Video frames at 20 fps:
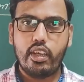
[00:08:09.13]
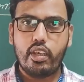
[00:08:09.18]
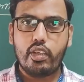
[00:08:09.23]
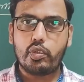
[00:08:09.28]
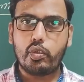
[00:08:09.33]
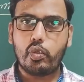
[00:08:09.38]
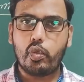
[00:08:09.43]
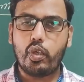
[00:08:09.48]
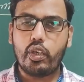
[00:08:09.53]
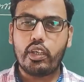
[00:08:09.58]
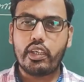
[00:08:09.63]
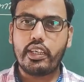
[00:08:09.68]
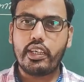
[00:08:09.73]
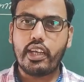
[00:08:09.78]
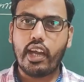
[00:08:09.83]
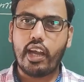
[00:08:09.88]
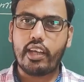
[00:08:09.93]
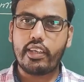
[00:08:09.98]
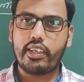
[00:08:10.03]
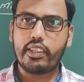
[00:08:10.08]
So in
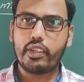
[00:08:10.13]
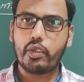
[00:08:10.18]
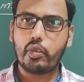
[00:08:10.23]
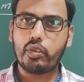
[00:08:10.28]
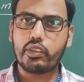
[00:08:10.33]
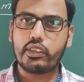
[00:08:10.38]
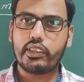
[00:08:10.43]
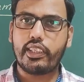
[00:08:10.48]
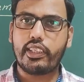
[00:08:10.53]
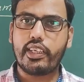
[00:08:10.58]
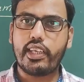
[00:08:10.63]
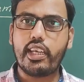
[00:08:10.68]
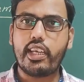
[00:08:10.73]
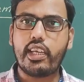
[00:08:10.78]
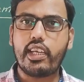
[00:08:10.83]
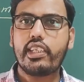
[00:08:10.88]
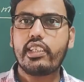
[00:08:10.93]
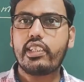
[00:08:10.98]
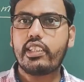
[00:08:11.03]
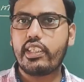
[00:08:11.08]
order to
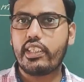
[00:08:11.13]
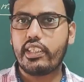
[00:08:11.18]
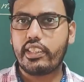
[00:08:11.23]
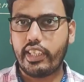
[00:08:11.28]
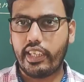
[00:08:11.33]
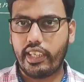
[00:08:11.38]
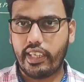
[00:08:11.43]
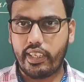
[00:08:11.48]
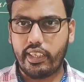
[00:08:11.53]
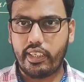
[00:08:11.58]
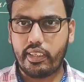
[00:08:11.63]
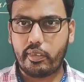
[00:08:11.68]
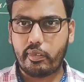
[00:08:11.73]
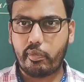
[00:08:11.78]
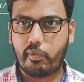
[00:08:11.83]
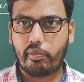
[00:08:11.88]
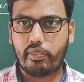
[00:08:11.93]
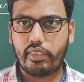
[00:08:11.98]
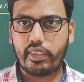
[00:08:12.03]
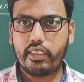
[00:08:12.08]
study in detail,
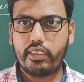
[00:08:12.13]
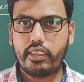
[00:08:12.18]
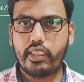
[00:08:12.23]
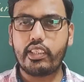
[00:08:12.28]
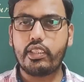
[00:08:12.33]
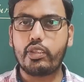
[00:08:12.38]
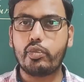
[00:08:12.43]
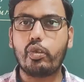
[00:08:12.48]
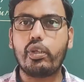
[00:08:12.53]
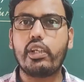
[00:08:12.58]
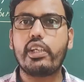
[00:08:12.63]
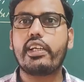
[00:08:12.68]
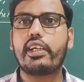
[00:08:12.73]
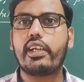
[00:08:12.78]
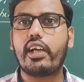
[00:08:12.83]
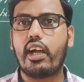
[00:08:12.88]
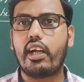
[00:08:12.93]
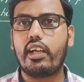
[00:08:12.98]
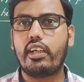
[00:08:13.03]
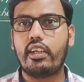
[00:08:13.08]
that is only
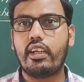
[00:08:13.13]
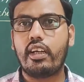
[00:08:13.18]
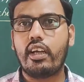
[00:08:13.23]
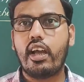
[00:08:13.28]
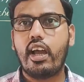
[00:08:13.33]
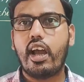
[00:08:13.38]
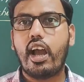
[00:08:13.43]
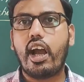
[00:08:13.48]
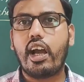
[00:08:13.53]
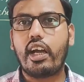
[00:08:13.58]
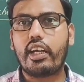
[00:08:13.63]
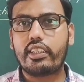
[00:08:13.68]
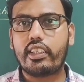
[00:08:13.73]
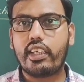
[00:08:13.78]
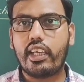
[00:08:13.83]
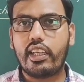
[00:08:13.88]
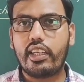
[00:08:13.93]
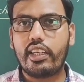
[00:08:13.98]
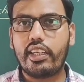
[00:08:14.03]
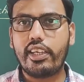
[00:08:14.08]
called
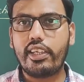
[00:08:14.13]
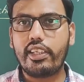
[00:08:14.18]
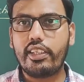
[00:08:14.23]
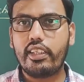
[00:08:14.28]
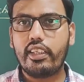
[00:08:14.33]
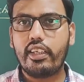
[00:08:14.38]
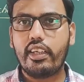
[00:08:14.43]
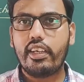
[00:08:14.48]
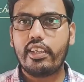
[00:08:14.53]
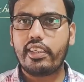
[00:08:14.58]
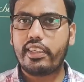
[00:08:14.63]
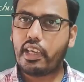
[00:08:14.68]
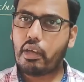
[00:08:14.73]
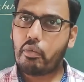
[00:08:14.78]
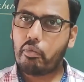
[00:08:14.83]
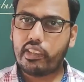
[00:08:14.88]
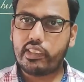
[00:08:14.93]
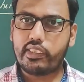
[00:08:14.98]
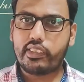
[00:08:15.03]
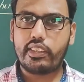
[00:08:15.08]
organic
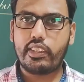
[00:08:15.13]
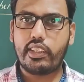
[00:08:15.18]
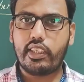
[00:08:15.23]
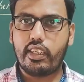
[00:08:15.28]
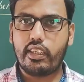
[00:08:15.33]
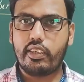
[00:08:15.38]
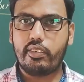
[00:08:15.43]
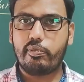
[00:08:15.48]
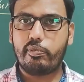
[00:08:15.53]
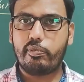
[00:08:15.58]
chemistry.